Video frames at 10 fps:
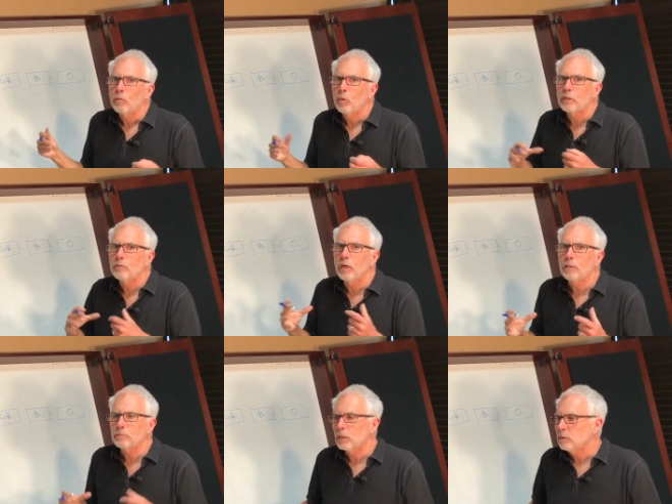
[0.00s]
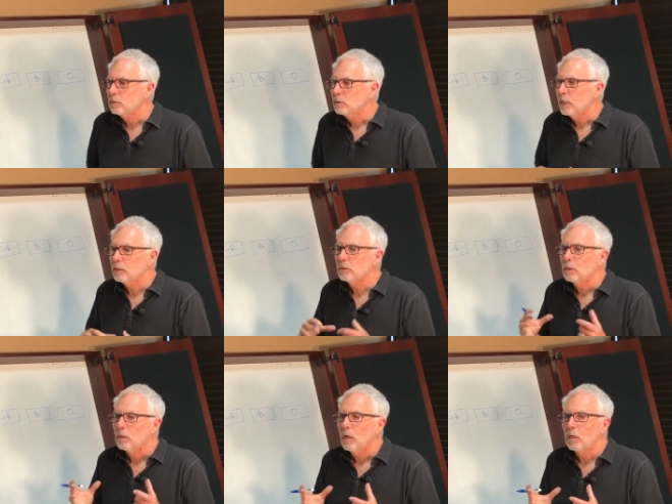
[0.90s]
We developed it. It's
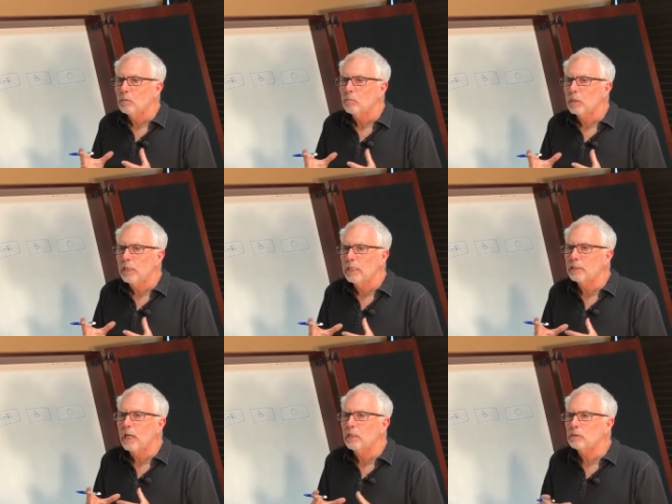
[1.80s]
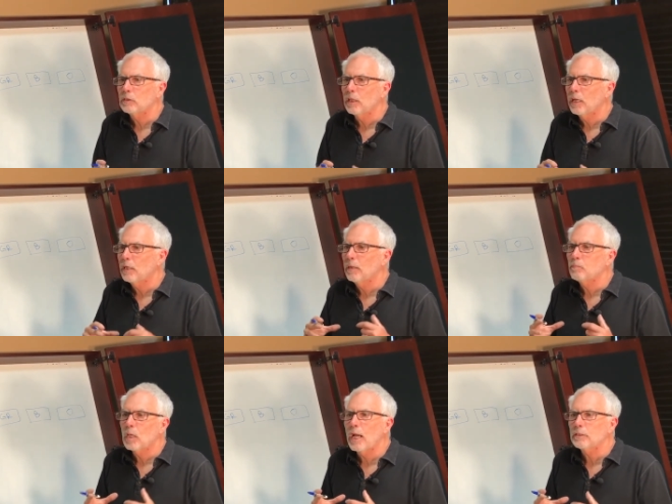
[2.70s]
encased in a
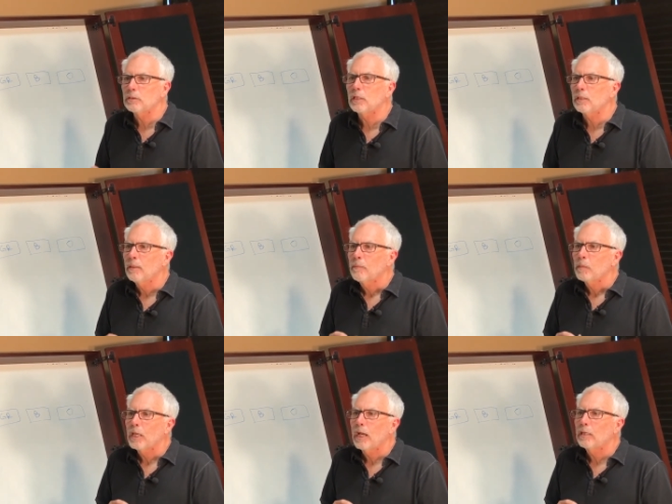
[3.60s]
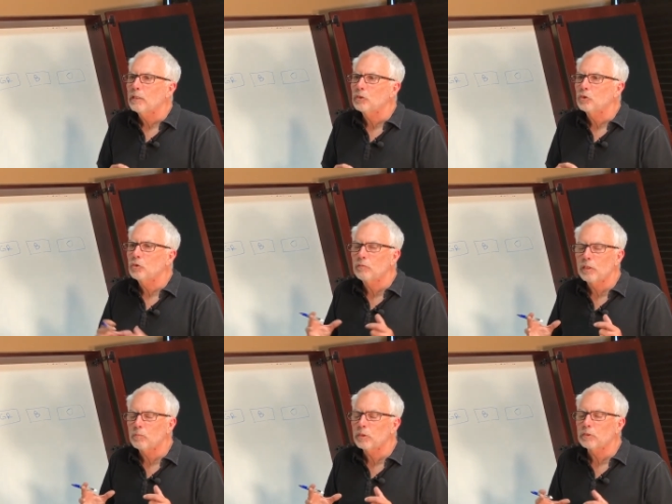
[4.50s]
plastic that is
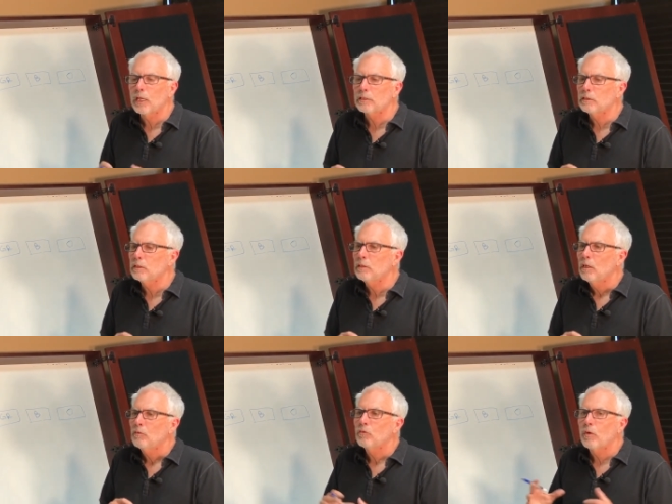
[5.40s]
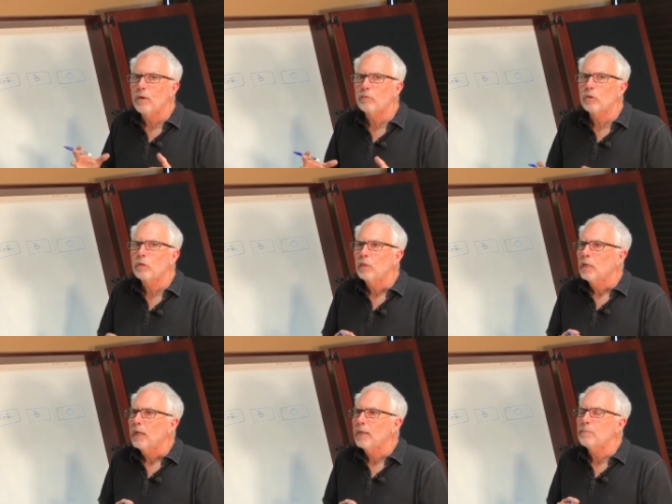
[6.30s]
UV protected forever
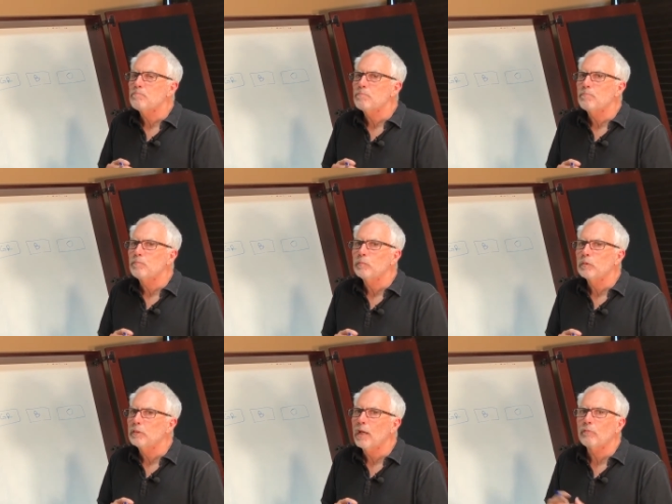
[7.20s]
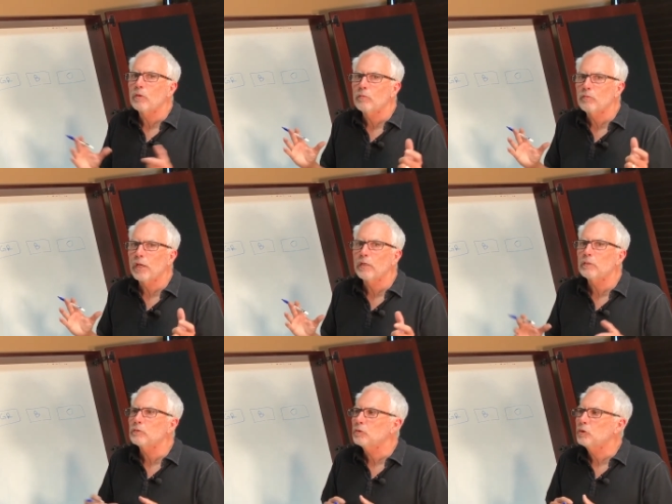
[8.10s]
and it never
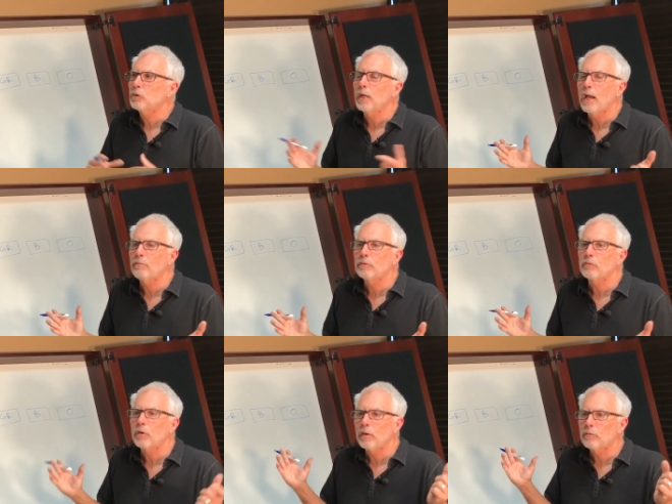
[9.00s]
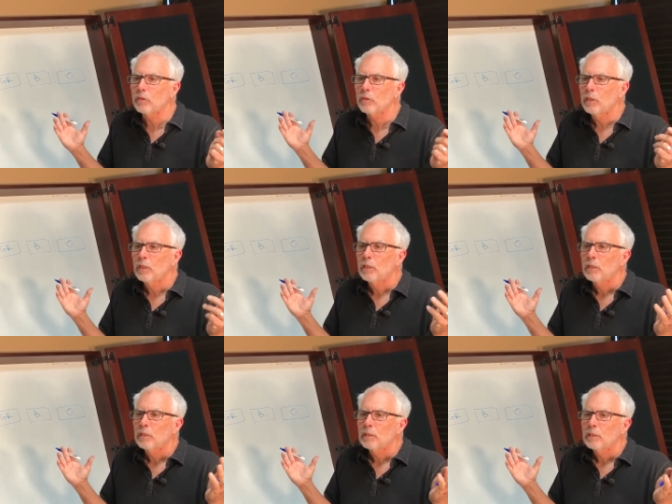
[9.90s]
fails. You can have it forever.
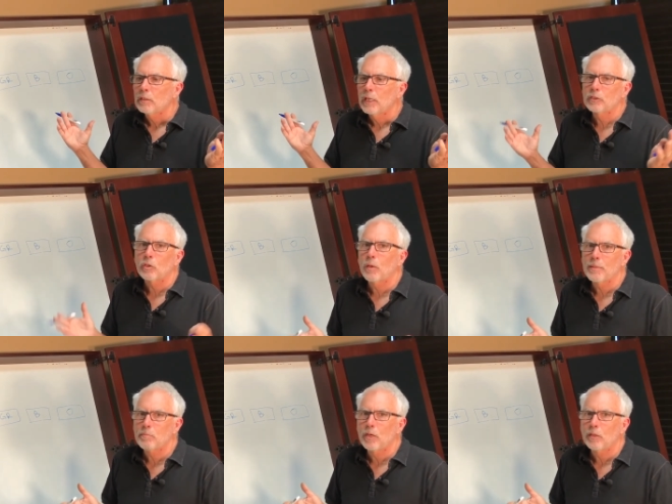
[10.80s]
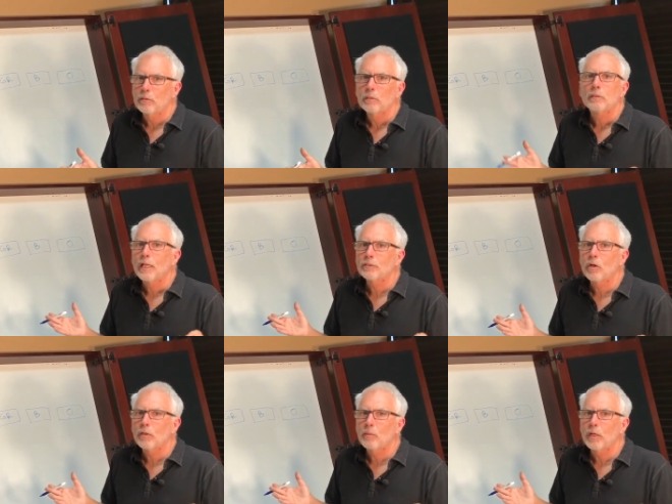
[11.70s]
It's a great ball. That's
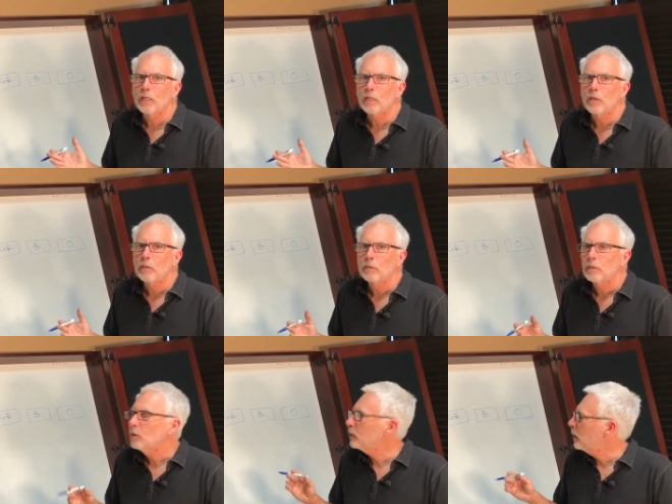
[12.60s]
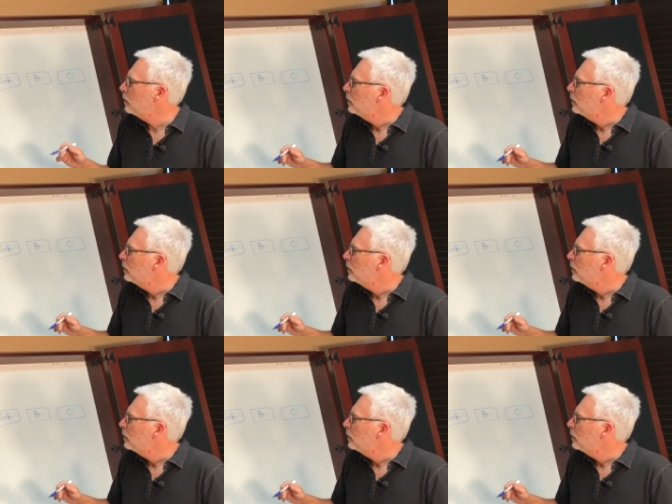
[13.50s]
all they want to hear. Okay.